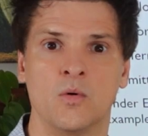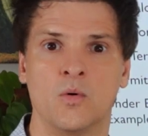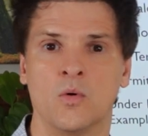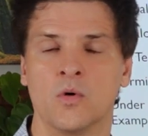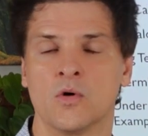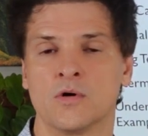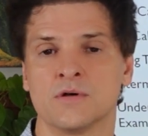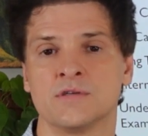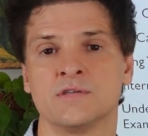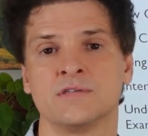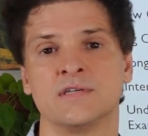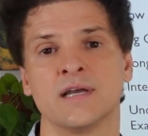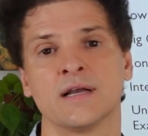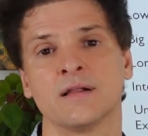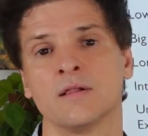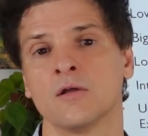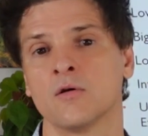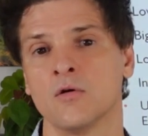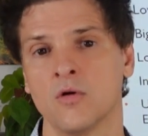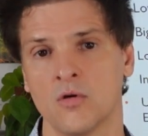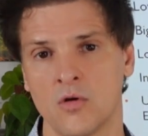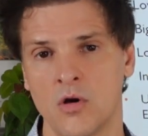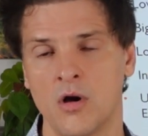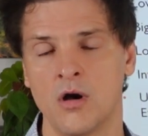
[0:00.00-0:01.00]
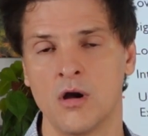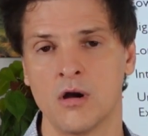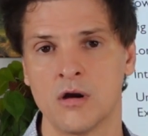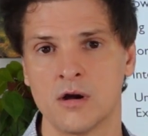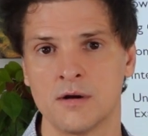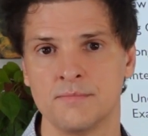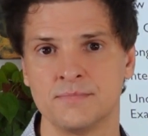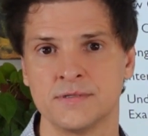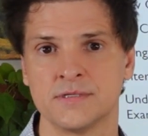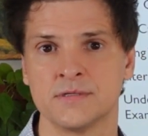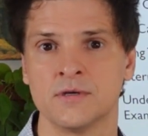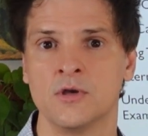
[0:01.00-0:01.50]
or cyclical
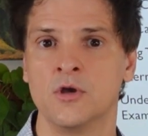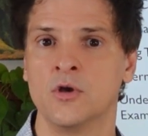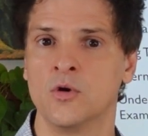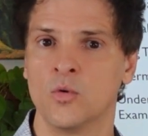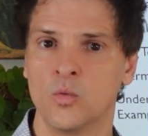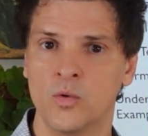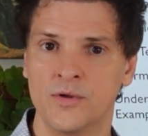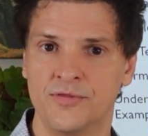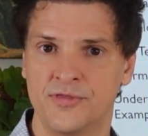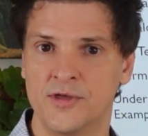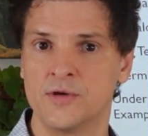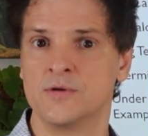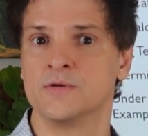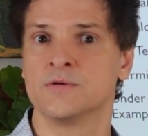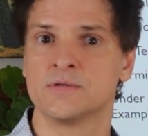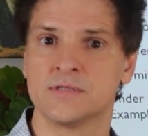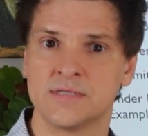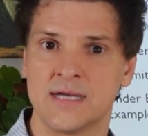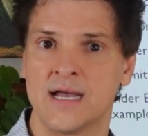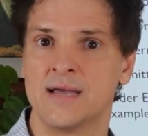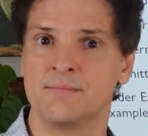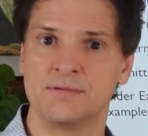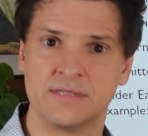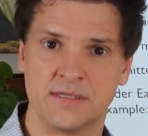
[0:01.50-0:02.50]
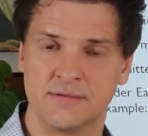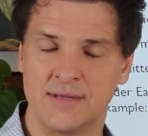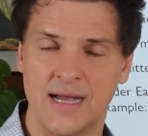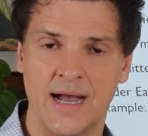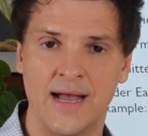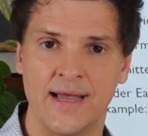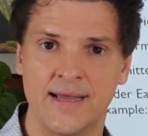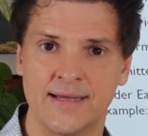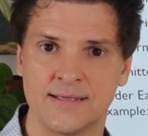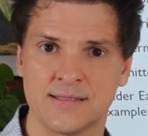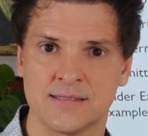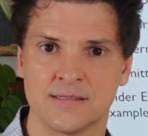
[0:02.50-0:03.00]
carbs with those types of
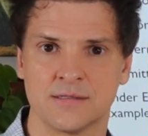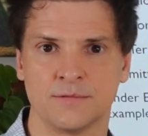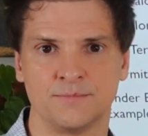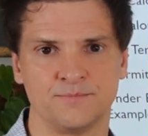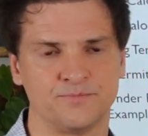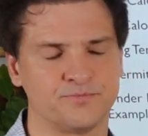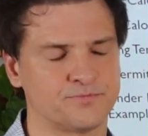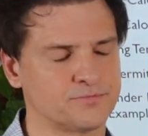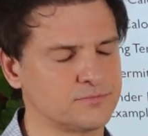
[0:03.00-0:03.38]
diets.